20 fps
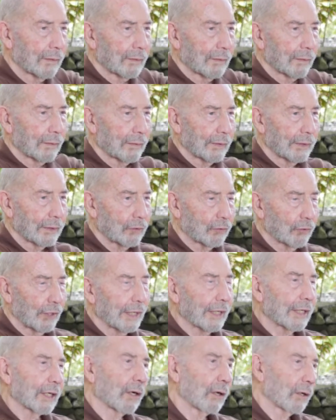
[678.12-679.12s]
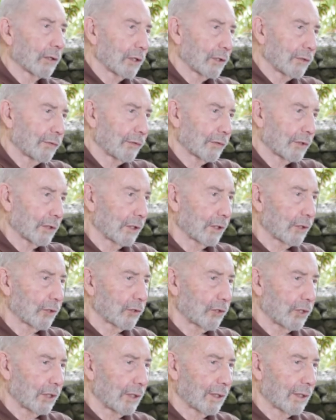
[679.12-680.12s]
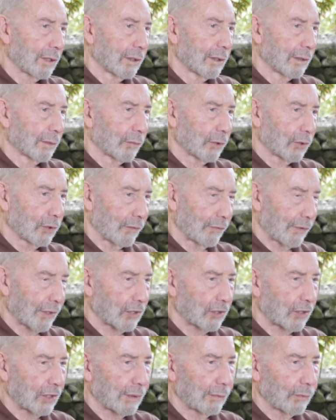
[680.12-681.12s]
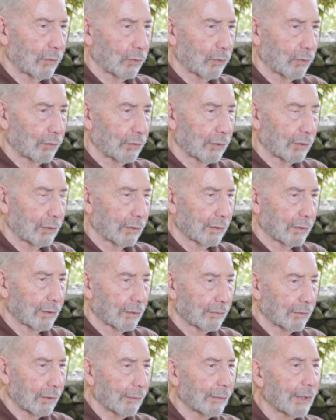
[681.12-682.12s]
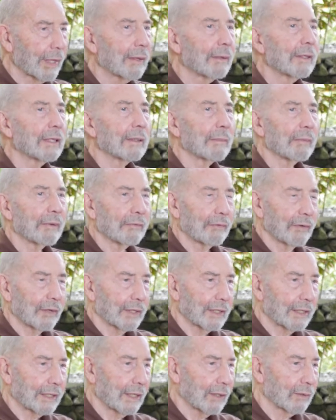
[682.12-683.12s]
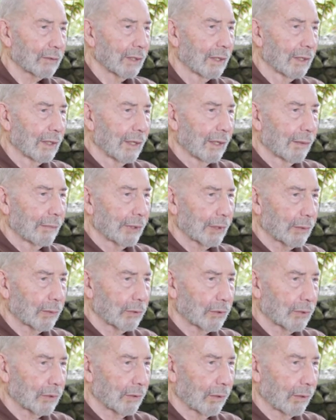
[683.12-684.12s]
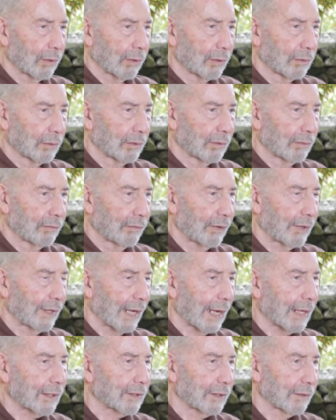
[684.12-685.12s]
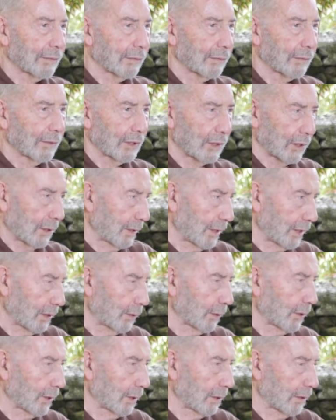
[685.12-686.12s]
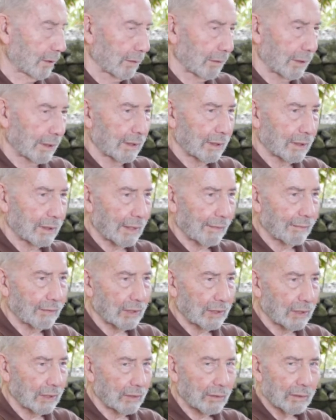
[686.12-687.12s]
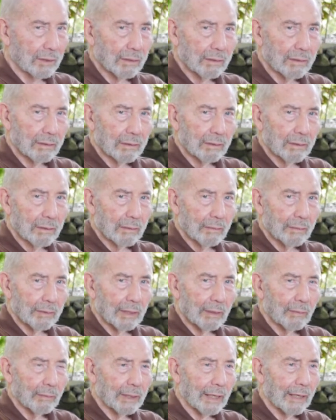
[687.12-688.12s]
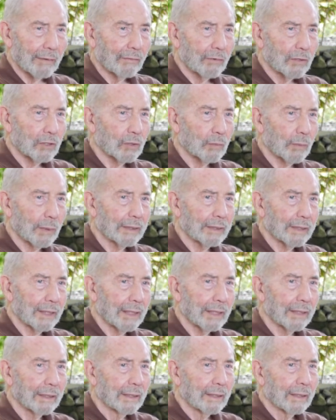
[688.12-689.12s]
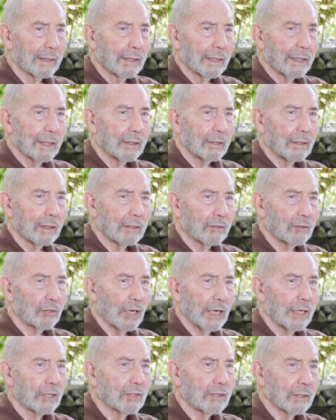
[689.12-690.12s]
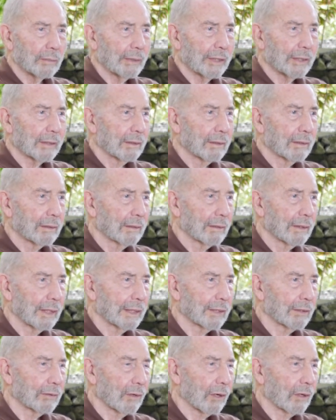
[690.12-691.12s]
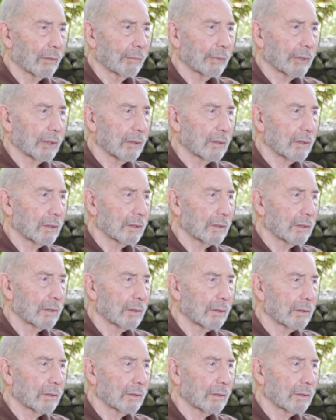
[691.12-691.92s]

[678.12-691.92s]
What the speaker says: the training college for clergy, which eventually moved from there a little bit further down. But it was all very active. This was in the 70s when I first went there. It changed a bit later on, because